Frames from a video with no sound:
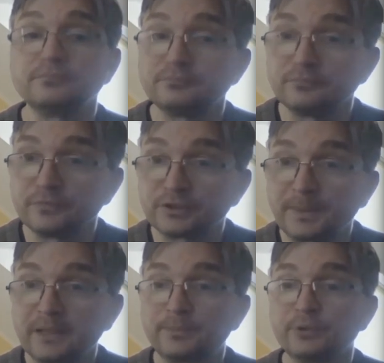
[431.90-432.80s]
spike
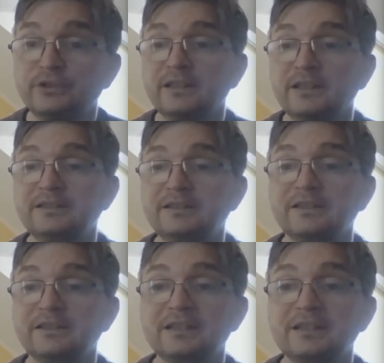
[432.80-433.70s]
protein, and this is the
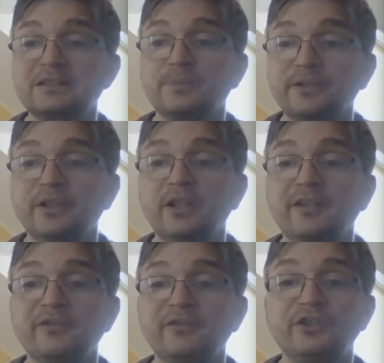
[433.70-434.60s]
S1,
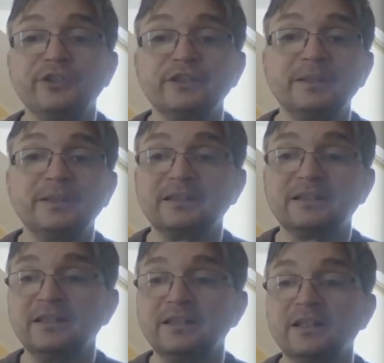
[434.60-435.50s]
which is
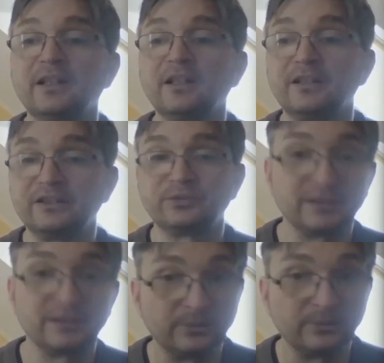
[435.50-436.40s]
basically
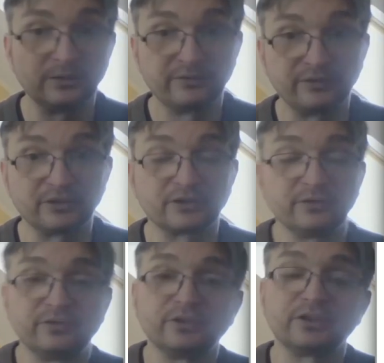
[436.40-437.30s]
responsible for
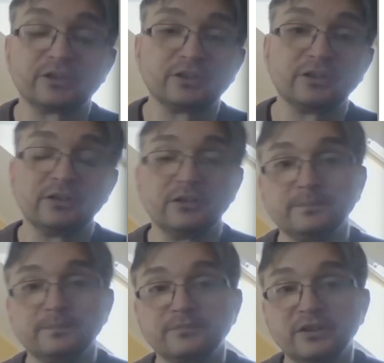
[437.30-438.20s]

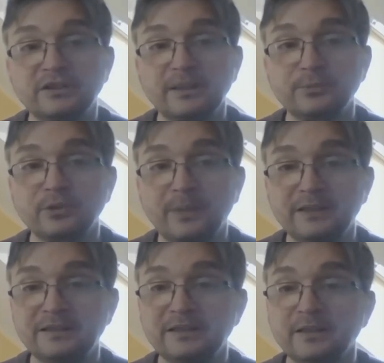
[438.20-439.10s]
receptor
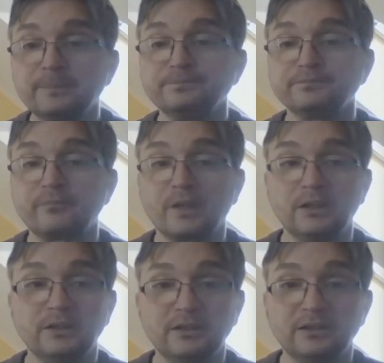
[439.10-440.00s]
binding,
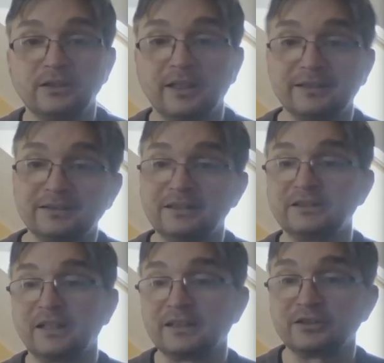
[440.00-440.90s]
and this
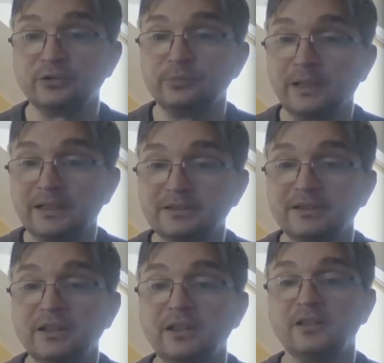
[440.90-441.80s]
S2 part
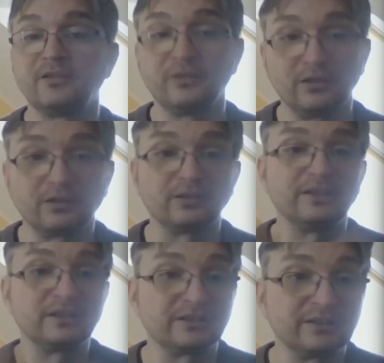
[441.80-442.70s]
is
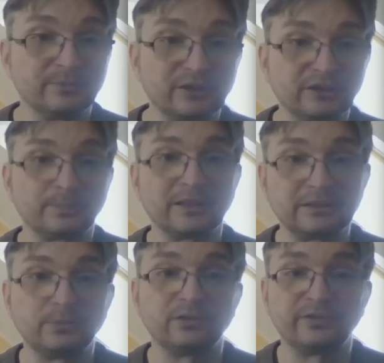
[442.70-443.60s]
responsible
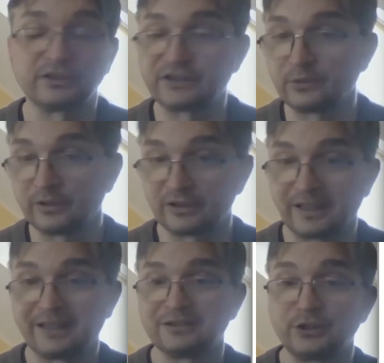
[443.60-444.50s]
for cellular
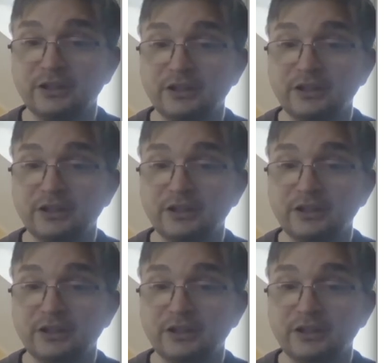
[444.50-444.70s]
entry.